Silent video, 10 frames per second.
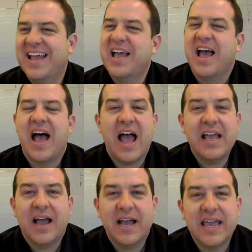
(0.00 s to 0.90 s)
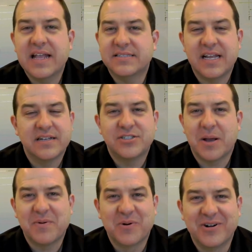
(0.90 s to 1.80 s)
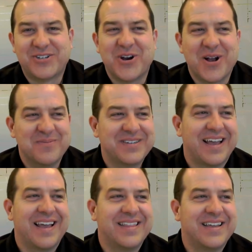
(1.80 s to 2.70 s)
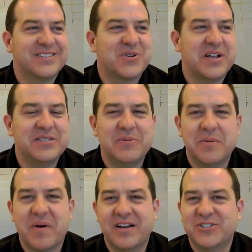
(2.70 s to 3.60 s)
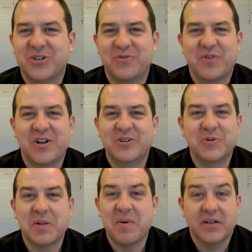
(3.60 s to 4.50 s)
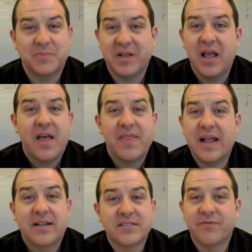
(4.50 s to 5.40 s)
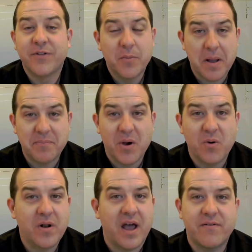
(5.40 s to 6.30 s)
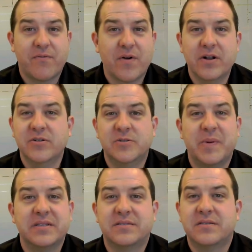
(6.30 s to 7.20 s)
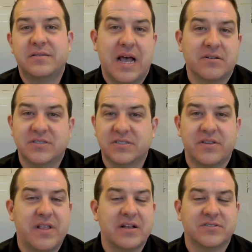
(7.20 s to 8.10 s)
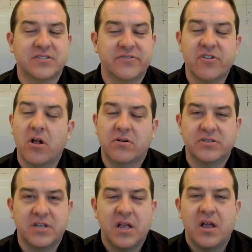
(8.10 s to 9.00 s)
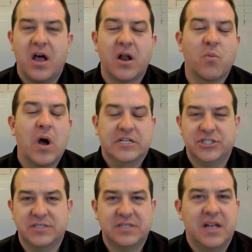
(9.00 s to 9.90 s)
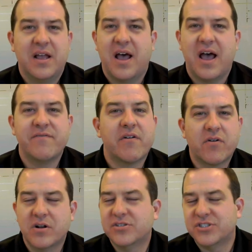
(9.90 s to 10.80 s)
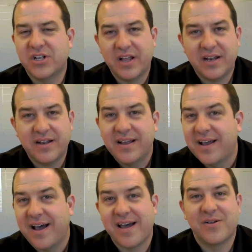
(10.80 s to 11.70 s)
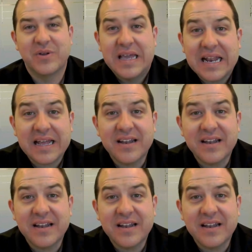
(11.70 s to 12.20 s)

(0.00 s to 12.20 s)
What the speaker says: I can't stand to shop at Nordstrom's. I think it's crazy when you're buying a shirt for $120, but that doesn't float my boat. I have a friend who spends thousands and thousands of dollars on watches. I've never understood it. I don't get it.